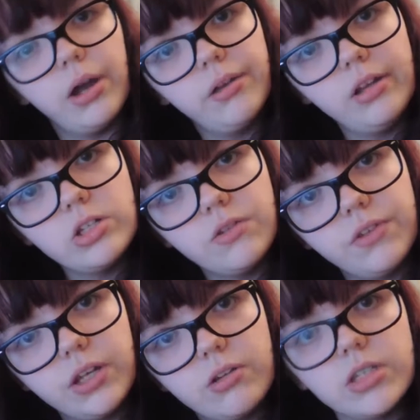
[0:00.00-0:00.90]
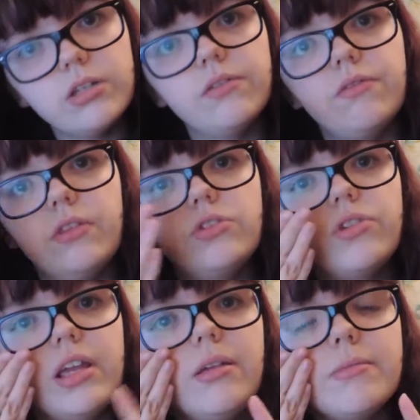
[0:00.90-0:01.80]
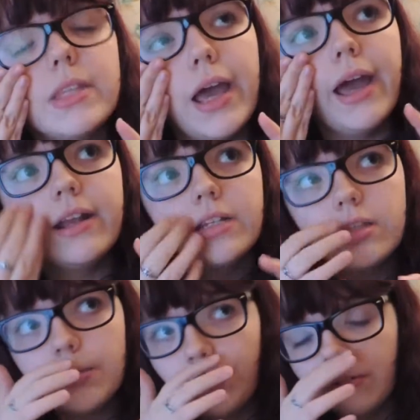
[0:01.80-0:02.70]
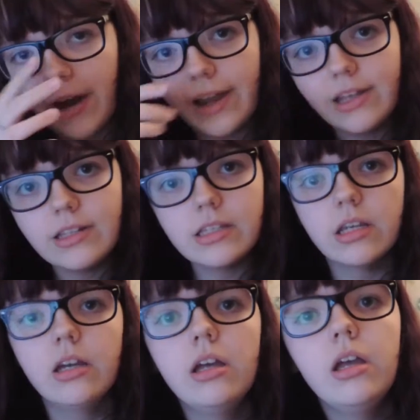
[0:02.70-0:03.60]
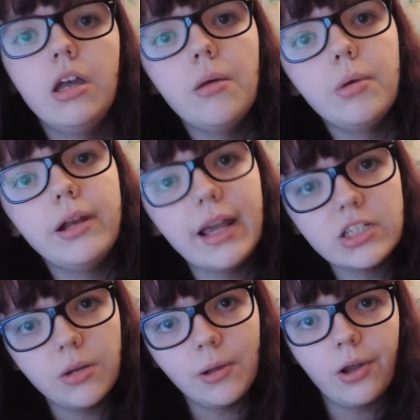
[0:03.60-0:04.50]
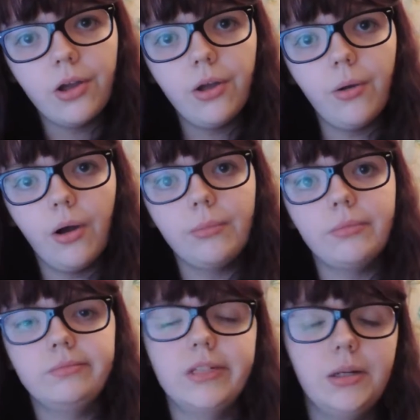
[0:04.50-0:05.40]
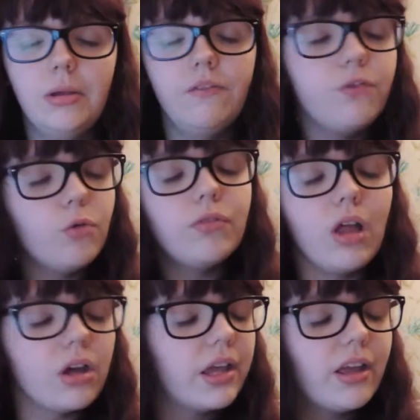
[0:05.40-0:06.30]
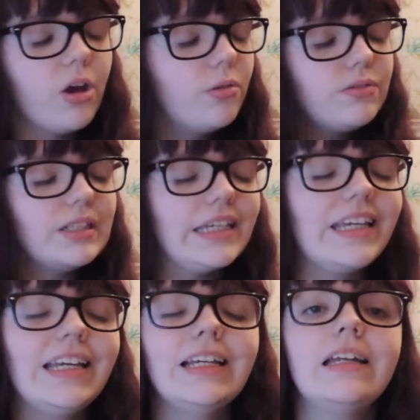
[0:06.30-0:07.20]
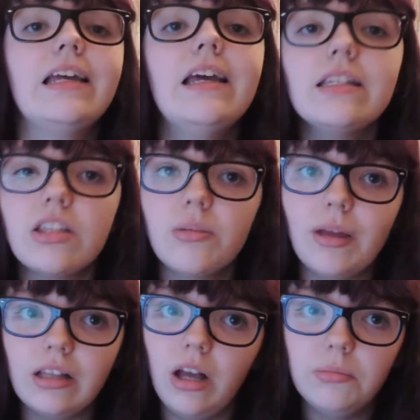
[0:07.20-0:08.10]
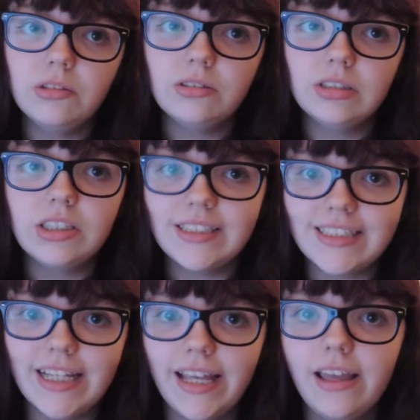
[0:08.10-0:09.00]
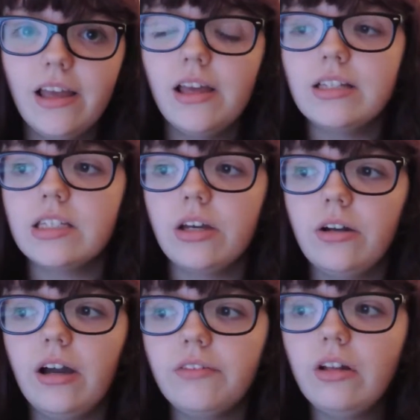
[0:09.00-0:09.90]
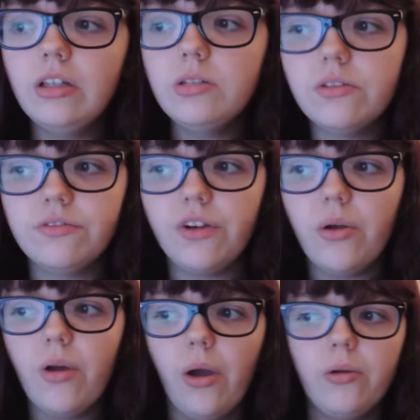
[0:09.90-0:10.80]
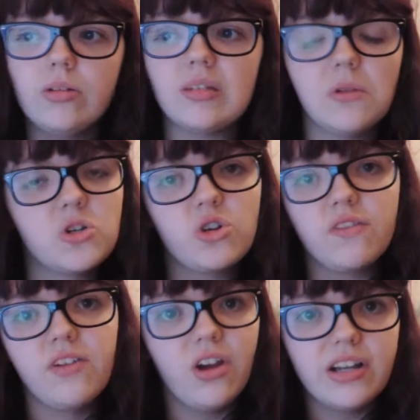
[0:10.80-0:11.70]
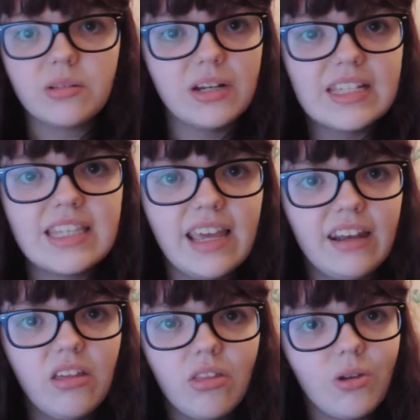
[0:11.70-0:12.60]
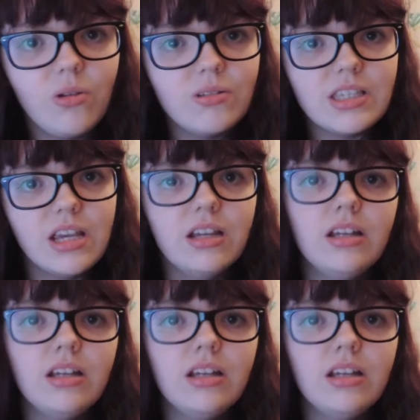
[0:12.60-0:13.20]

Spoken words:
I only took videos of the Dreams and the parades, but next time I go I'm going to be full vlogging hopefully, so there'll be a lot more to see. So I've got loads of photos. I'm not sure if you guys want to see any of those.